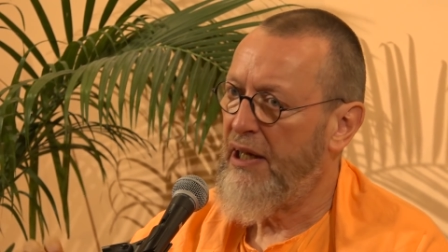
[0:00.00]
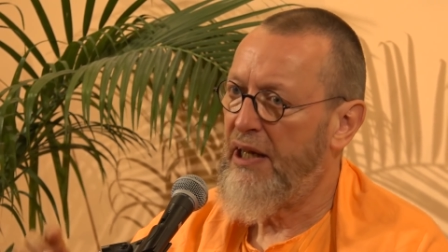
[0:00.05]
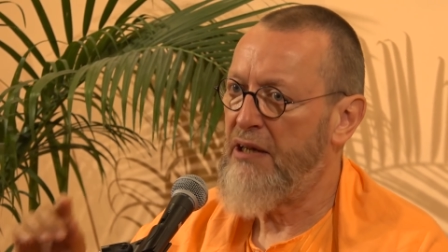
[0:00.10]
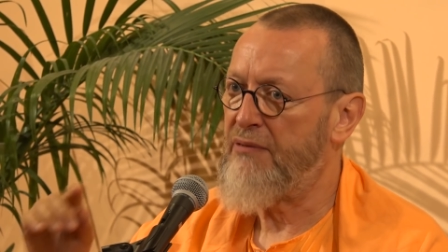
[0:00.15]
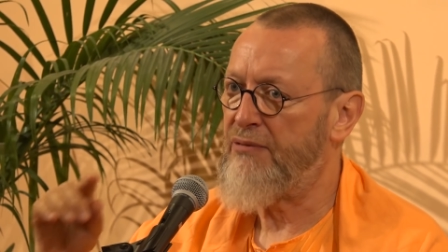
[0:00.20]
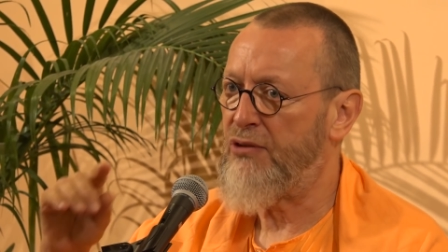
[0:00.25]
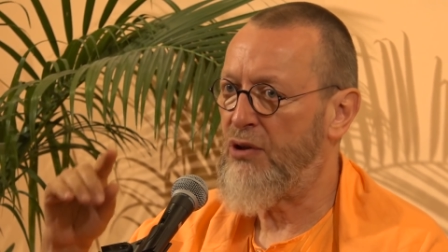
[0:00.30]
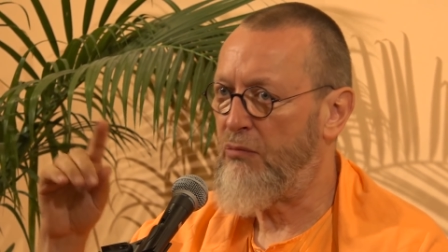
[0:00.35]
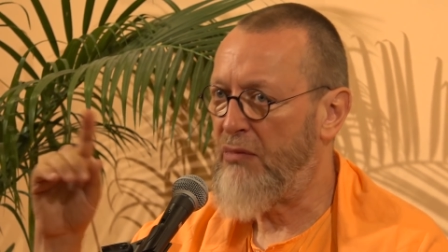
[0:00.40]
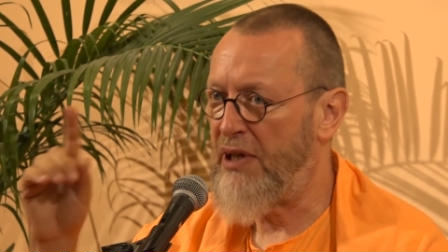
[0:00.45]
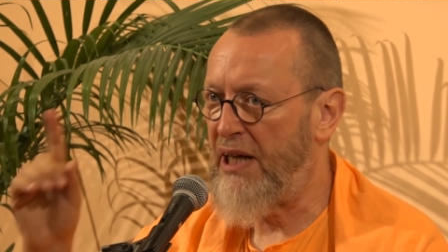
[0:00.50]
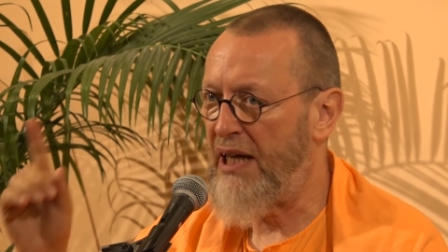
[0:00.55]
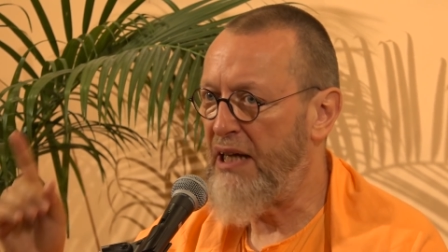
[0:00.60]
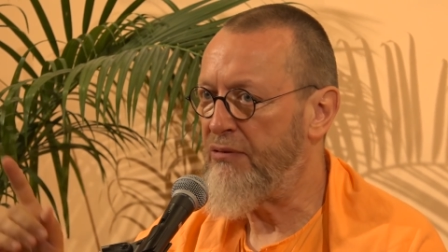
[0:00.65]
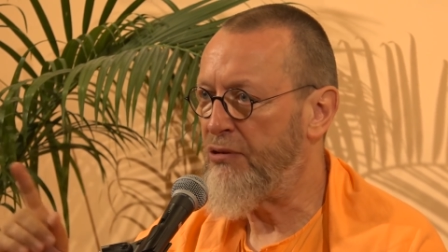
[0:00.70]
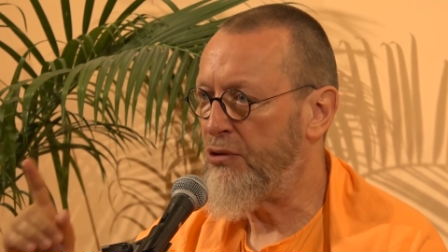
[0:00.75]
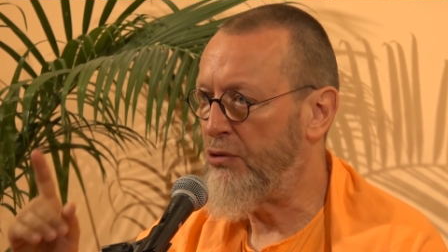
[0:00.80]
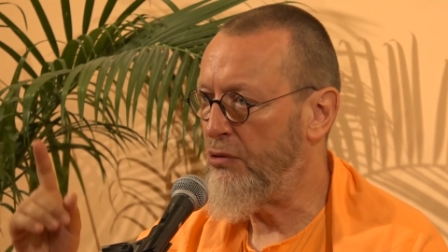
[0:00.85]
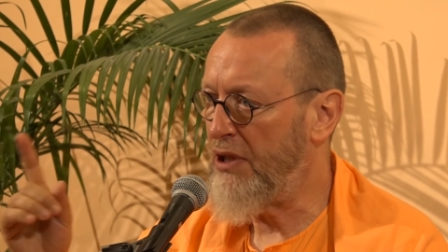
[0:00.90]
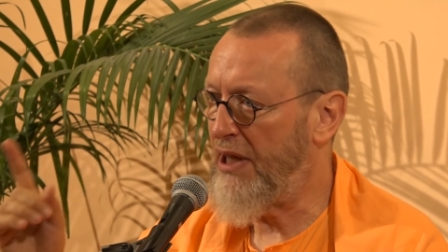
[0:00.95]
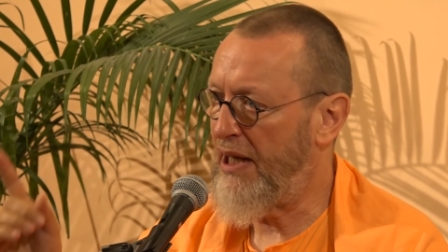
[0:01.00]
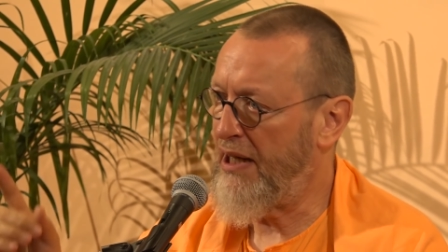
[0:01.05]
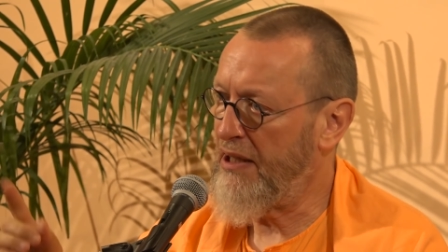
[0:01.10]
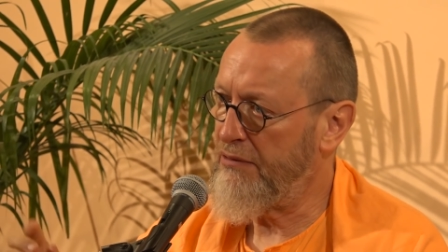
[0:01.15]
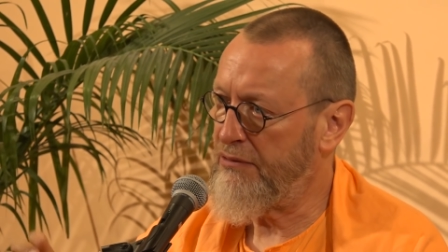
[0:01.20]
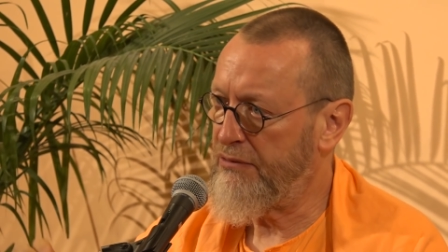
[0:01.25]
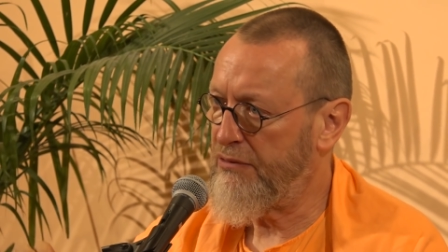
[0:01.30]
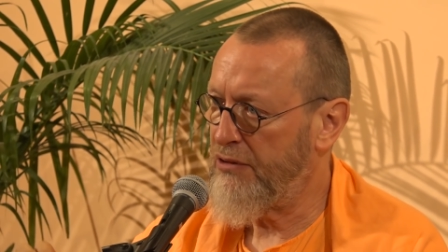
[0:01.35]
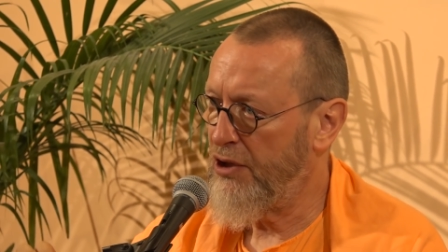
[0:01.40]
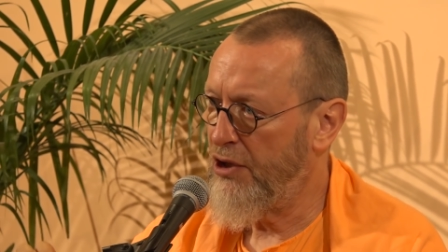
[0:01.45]
And from life to
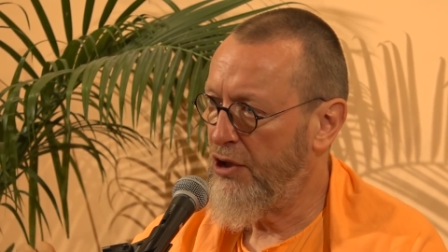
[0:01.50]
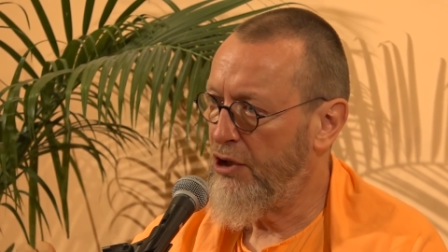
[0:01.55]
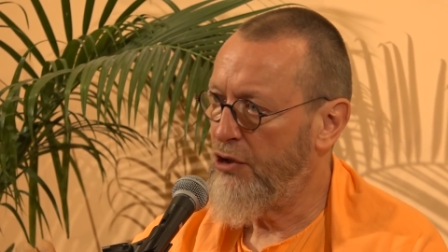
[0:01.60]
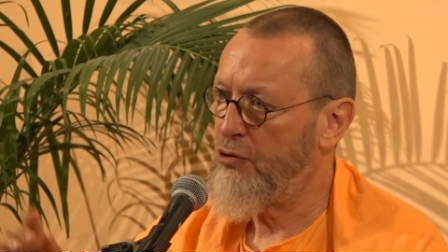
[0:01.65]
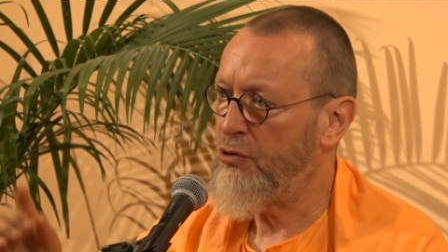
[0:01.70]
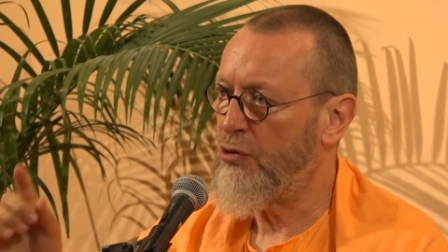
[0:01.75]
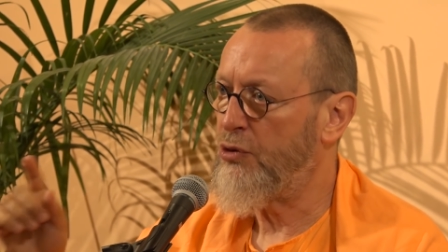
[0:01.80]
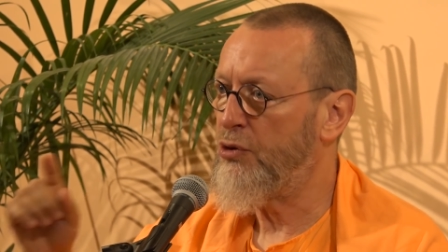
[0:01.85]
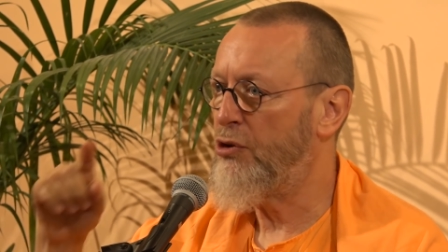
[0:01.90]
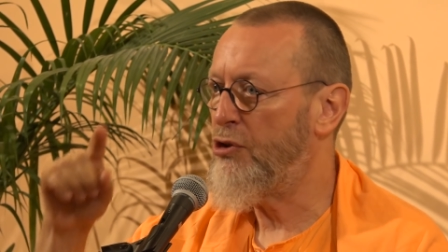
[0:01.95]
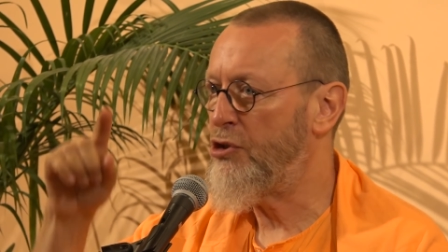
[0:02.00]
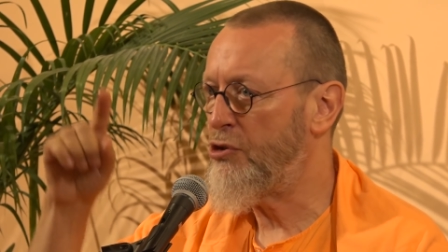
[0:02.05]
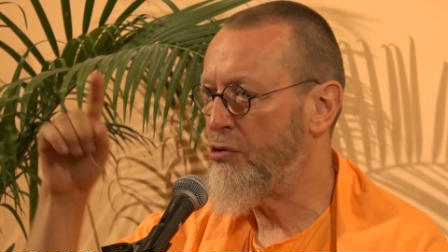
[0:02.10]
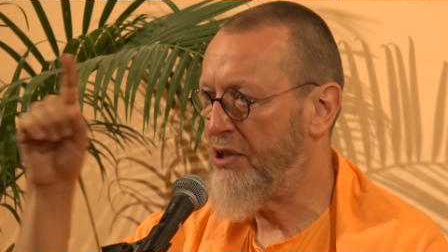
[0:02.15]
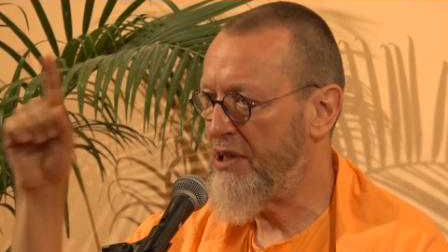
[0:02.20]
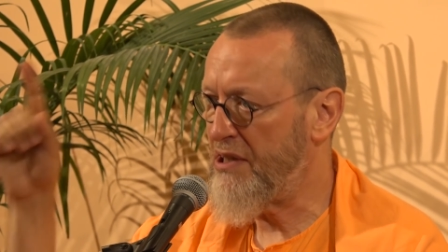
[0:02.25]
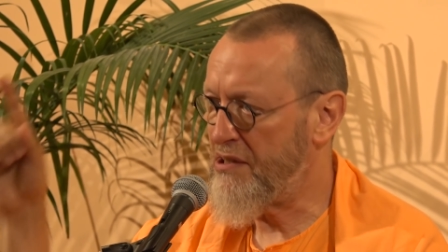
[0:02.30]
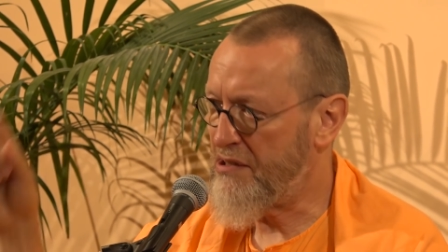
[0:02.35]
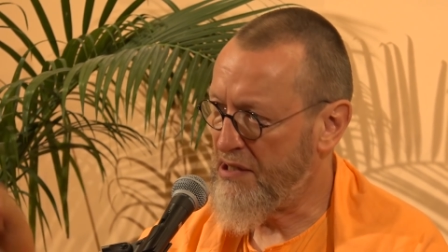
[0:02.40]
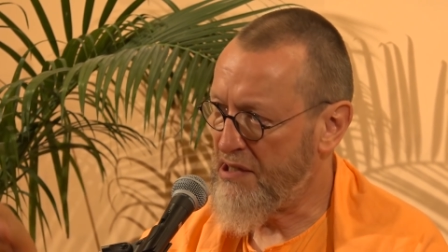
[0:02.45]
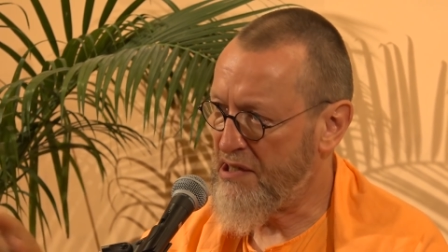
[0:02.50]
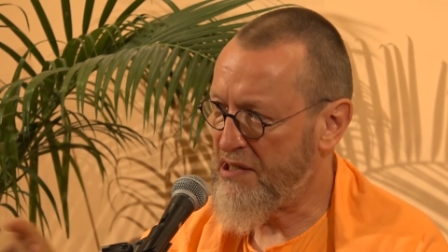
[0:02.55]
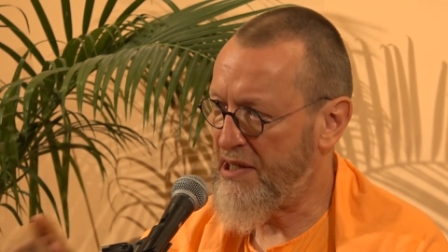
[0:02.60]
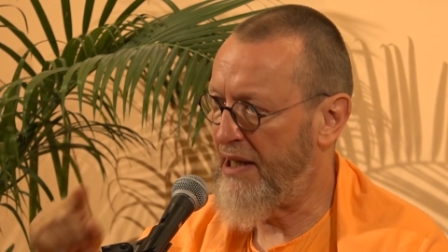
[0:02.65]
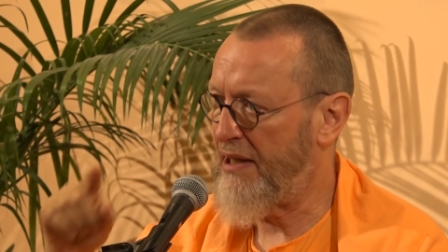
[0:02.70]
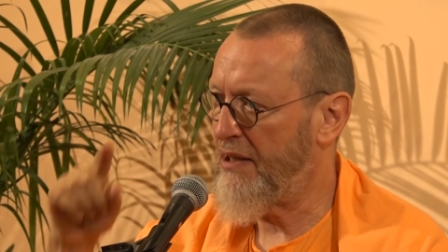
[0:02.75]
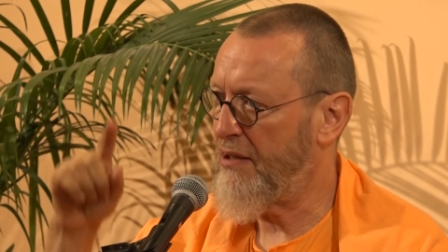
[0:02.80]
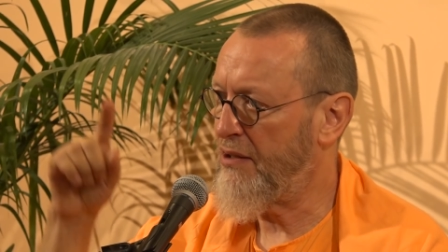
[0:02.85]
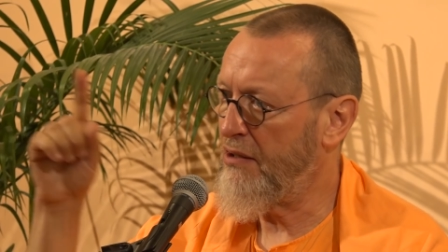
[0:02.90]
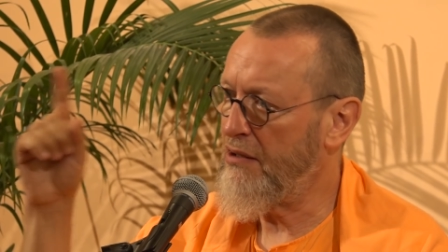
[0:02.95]
life, you go through this
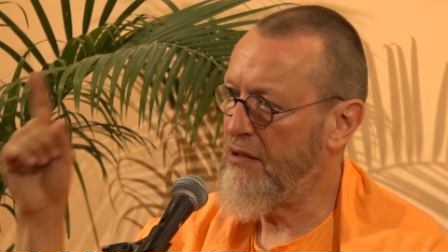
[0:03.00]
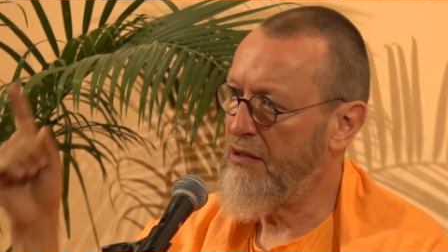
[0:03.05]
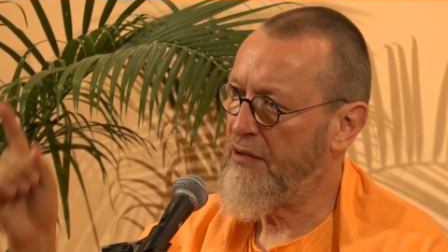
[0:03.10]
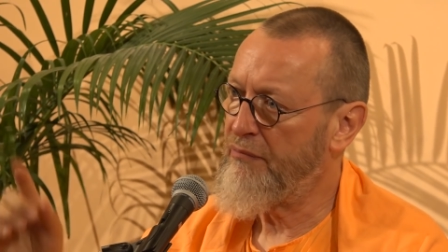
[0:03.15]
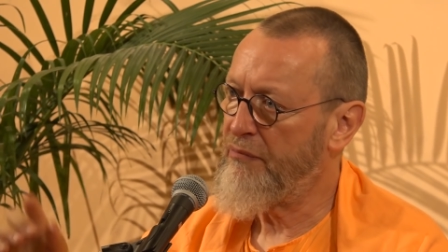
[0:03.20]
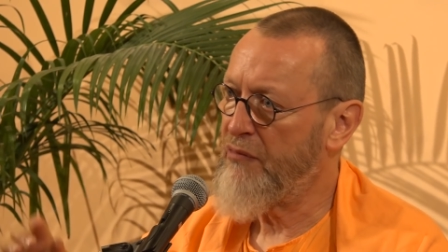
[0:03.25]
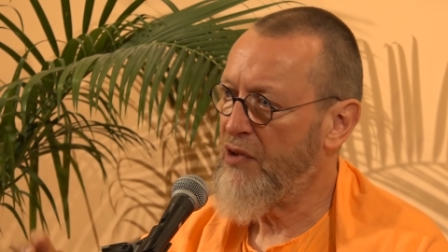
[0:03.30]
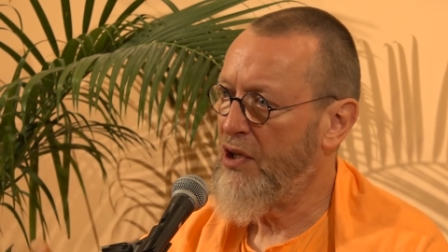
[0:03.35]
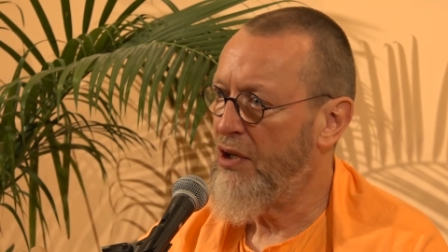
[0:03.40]
cycle